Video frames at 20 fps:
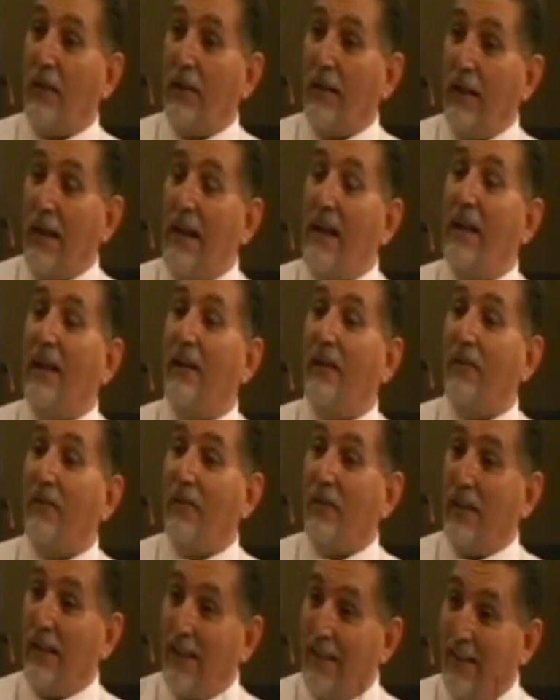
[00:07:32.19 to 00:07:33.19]

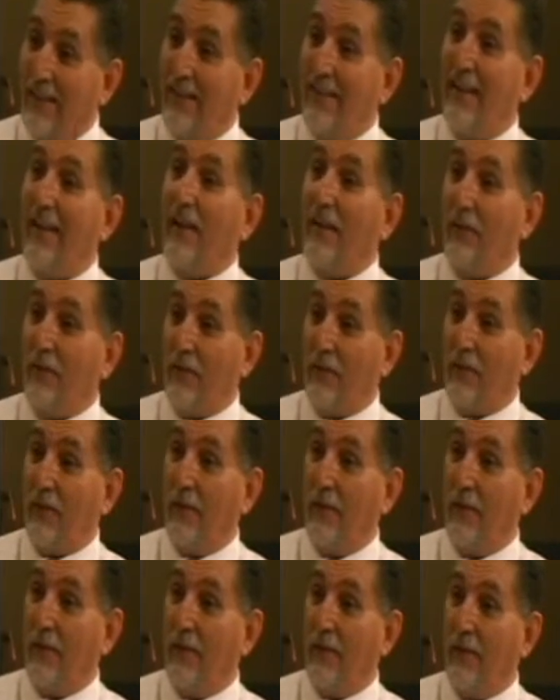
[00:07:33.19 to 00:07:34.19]
is, exists
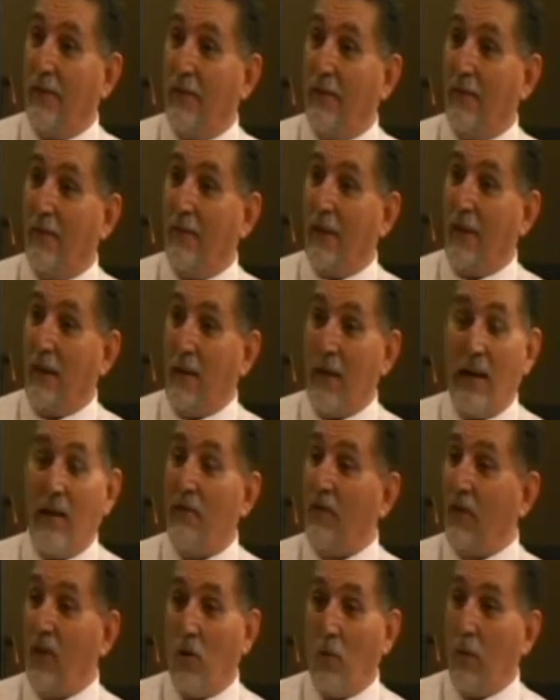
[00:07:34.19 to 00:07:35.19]
that's right.
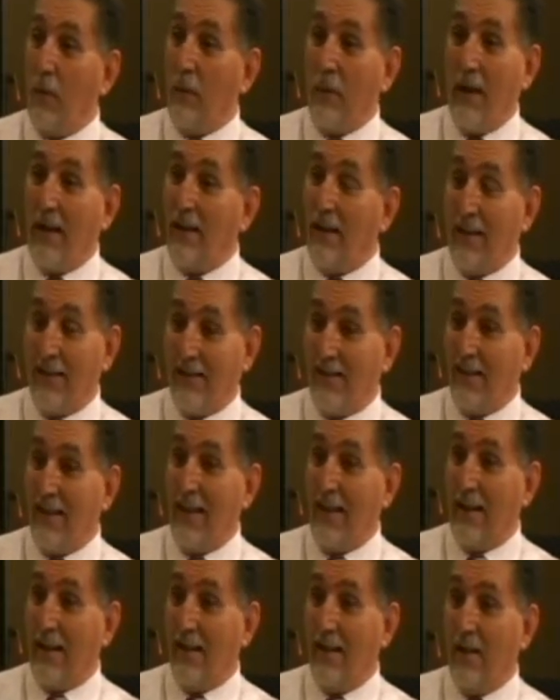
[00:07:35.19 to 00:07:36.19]
Even though we may not see
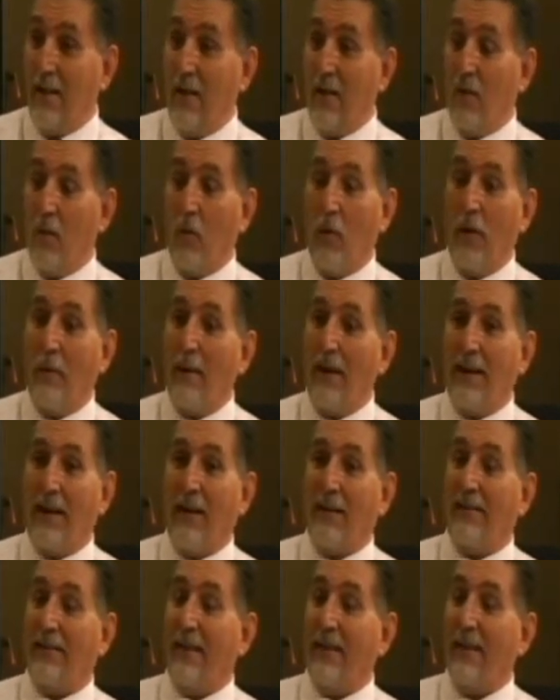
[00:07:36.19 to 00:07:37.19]
it, we may
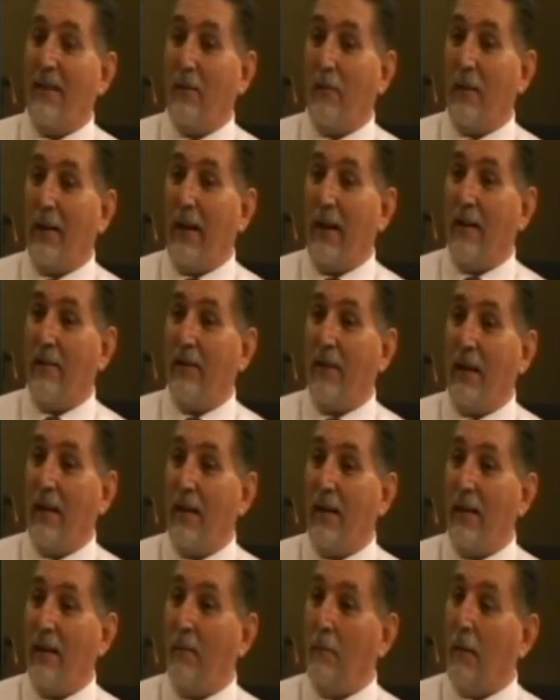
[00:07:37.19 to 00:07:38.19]
not see that we have
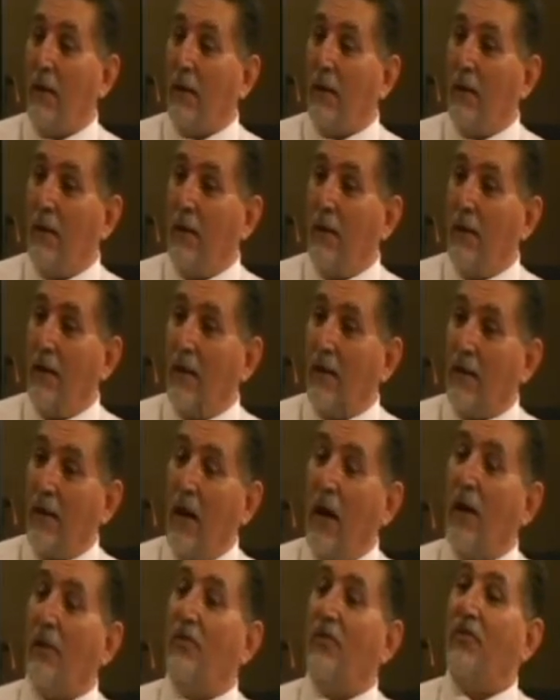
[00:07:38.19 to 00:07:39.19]
healing, but
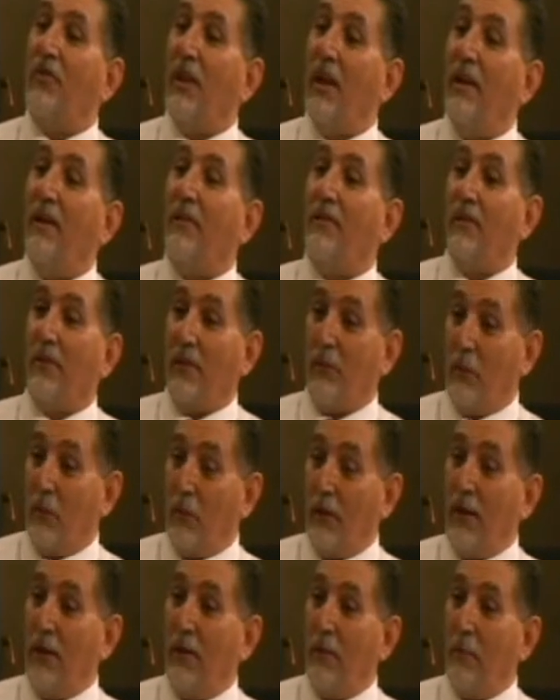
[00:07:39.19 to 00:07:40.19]
God says that
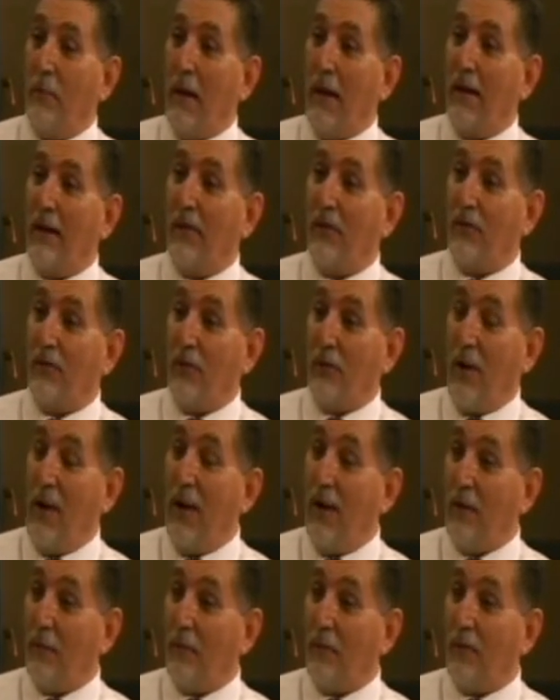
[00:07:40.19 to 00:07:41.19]
we're healed by His
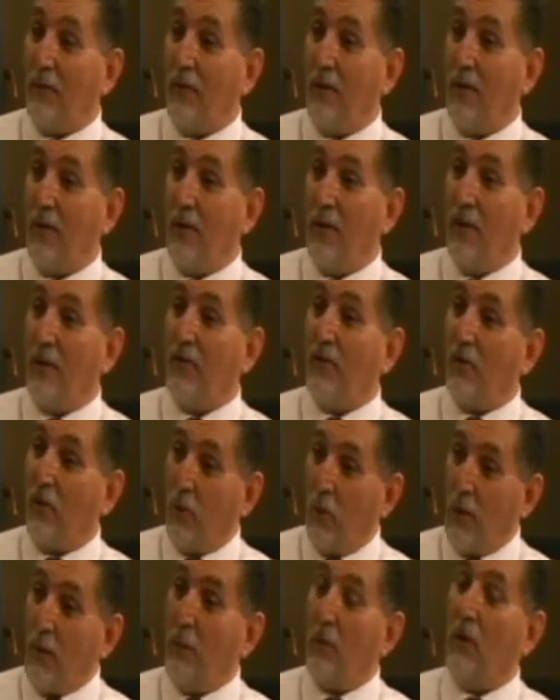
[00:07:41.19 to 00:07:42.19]
stripes. So
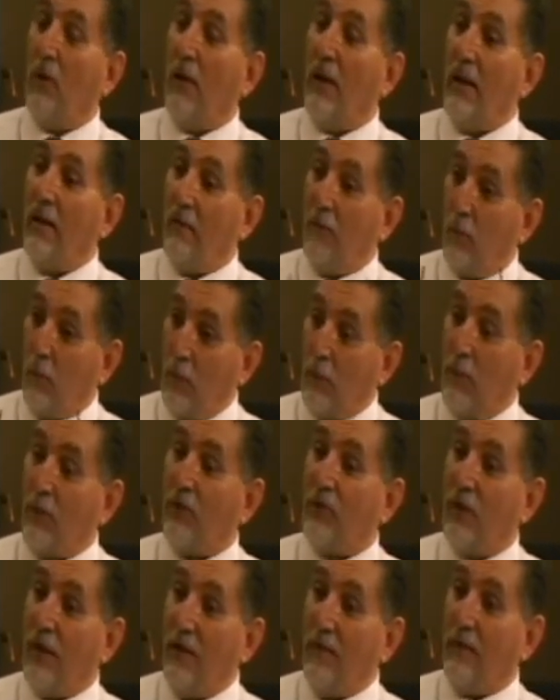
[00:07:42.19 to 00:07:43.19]
we believe and we
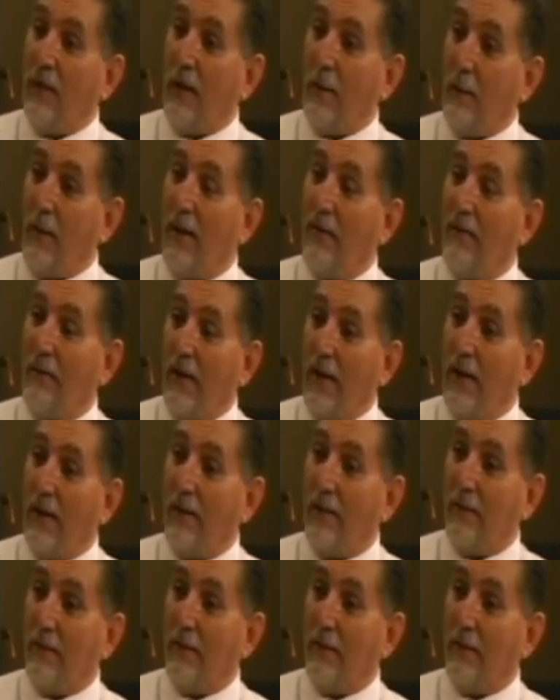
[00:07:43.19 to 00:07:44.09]
receive that by faith.